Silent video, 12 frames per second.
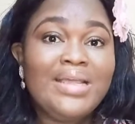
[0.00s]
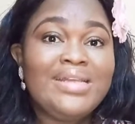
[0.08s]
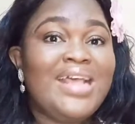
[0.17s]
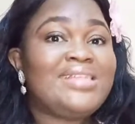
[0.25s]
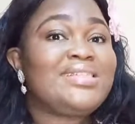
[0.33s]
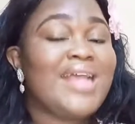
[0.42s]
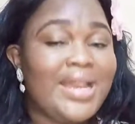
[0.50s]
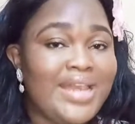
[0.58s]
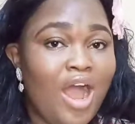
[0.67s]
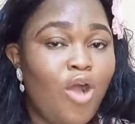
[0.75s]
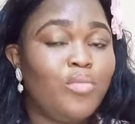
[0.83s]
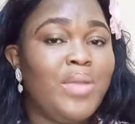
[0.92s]
They sat
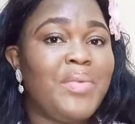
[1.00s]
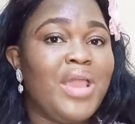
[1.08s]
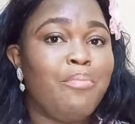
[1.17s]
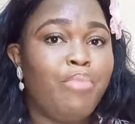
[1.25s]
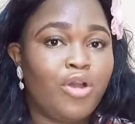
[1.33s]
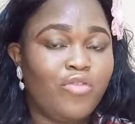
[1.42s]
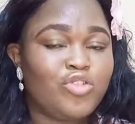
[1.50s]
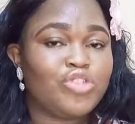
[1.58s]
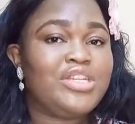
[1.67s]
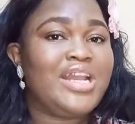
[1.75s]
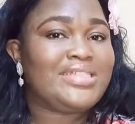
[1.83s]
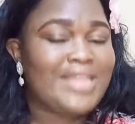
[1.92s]
down, maybe a board of
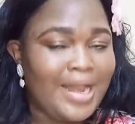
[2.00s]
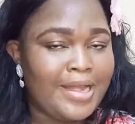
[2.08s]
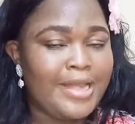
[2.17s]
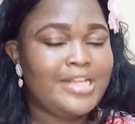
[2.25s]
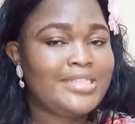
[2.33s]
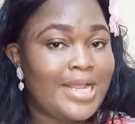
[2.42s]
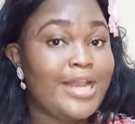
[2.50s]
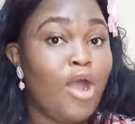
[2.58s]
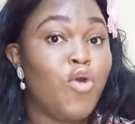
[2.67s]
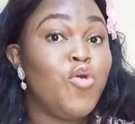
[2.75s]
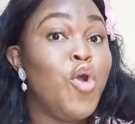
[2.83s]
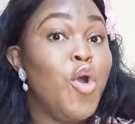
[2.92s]
trustees, sat
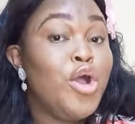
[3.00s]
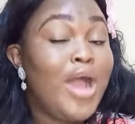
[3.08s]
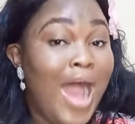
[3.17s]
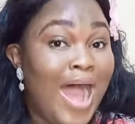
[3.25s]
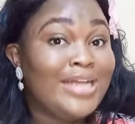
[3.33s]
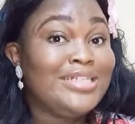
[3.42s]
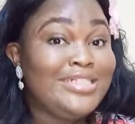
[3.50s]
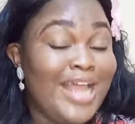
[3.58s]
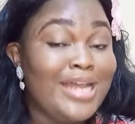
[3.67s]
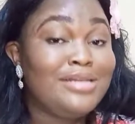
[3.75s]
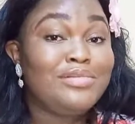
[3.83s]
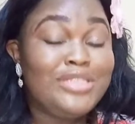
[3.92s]
down and
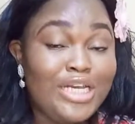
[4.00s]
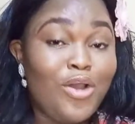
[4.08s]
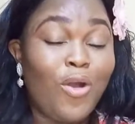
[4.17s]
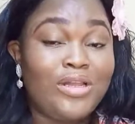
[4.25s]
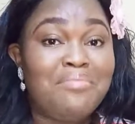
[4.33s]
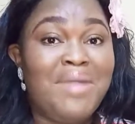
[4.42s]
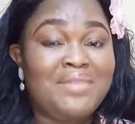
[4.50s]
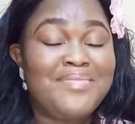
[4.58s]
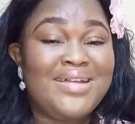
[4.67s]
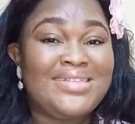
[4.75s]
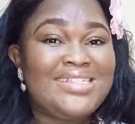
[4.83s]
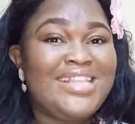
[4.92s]
then did all the
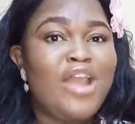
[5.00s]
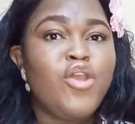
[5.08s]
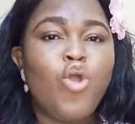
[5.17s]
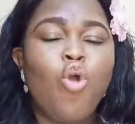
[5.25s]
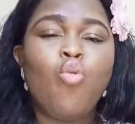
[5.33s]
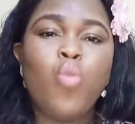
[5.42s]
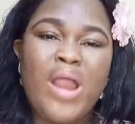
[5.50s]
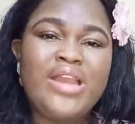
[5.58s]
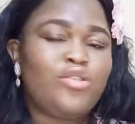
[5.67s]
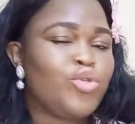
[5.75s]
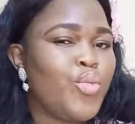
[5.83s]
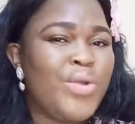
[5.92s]
mathematics. They know
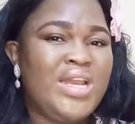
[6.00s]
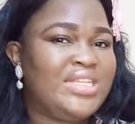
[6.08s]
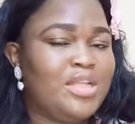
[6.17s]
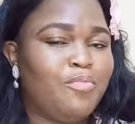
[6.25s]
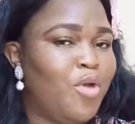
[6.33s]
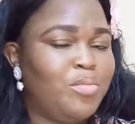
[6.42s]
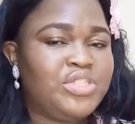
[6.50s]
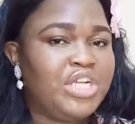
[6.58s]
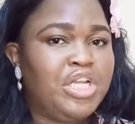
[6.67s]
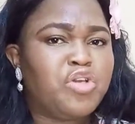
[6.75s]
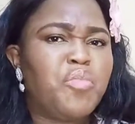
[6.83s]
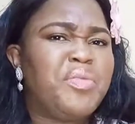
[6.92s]
when to release the
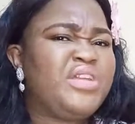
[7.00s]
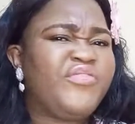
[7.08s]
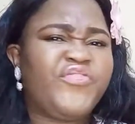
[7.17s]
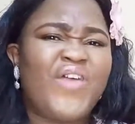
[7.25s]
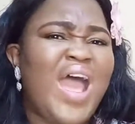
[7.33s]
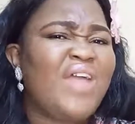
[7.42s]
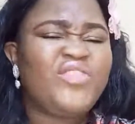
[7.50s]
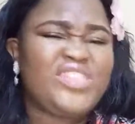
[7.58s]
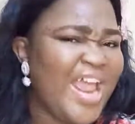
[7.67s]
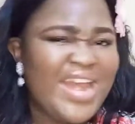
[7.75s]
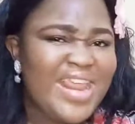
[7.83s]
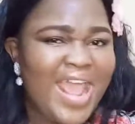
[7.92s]
bombshell. It could be 5,
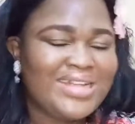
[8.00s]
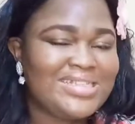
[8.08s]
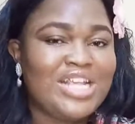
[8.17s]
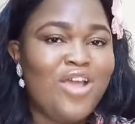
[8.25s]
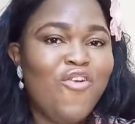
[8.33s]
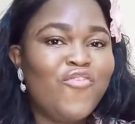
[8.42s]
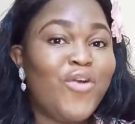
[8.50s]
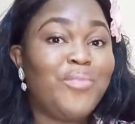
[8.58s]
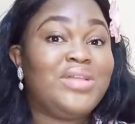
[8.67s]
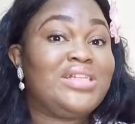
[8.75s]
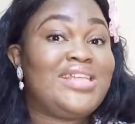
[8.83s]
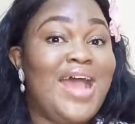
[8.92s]
10 years from
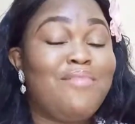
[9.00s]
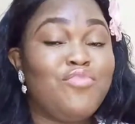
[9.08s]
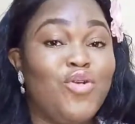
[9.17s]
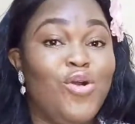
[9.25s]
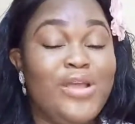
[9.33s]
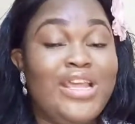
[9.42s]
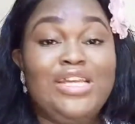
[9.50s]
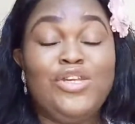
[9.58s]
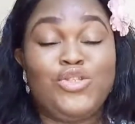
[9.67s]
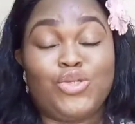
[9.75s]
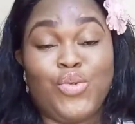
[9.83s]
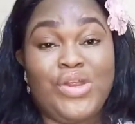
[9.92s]
the time you're
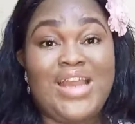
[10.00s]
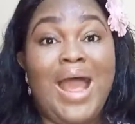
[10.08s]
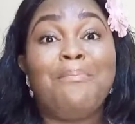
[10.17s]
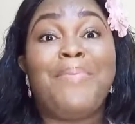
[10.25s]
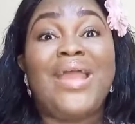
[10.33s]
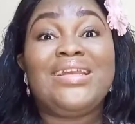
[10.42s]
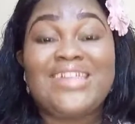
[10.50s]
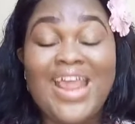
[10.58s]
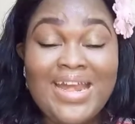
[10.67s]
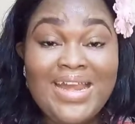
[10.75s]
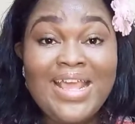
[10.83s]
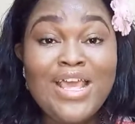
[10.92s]
into it. And by
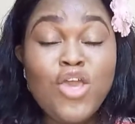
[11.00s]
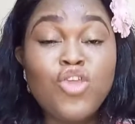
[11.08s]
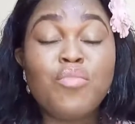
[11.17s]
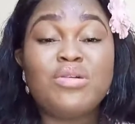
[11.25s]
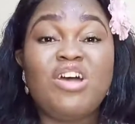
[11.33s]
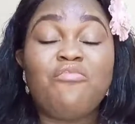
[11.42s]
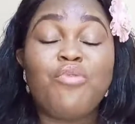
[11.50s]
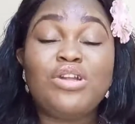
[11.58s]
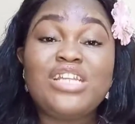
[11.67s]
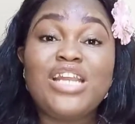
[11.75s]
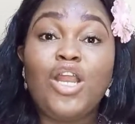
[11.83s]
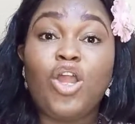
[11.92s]
then, you must have
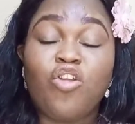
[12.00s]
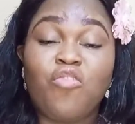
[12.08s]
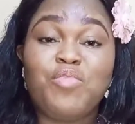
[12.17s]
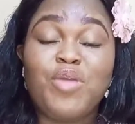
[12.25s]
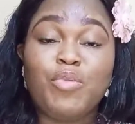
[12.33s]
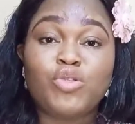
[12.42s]
brought in a lot of people.